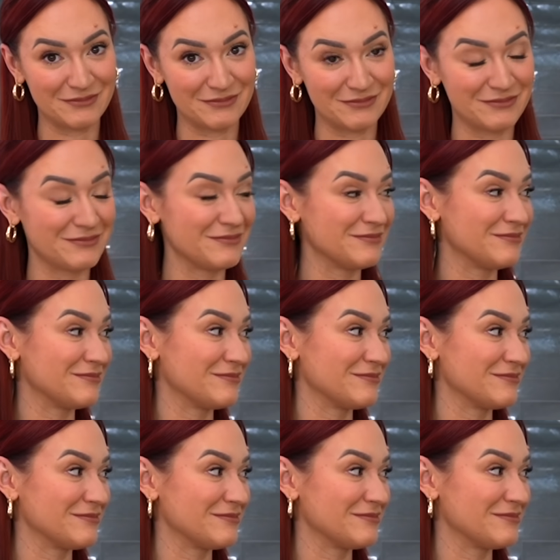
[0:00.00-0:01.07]

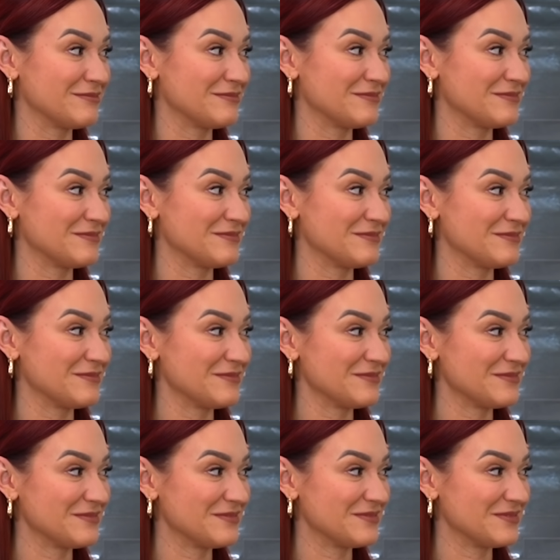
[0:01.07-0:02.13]

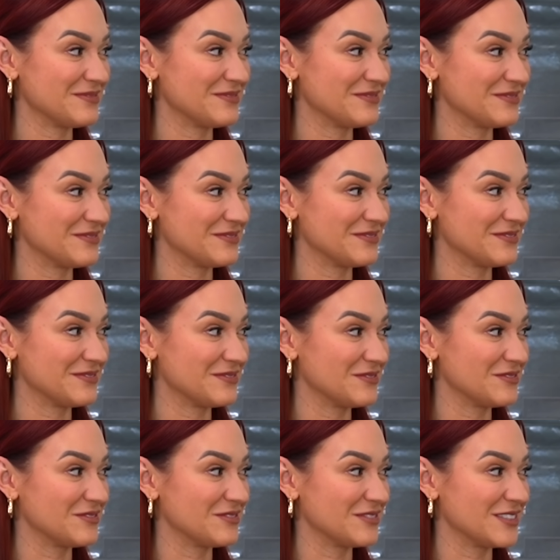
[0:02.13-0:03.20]

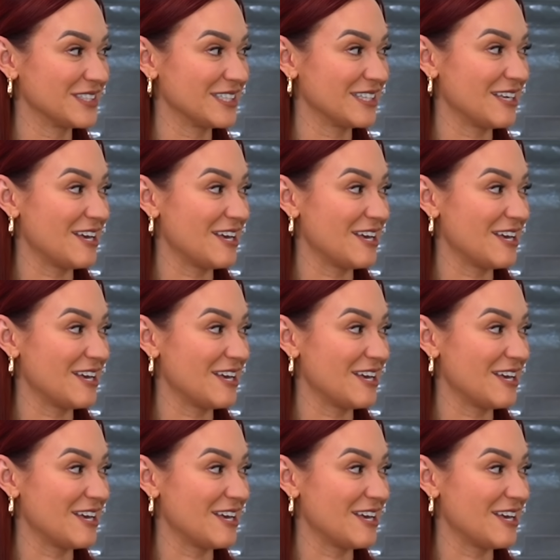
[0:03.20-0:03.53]
This person isn't speaking.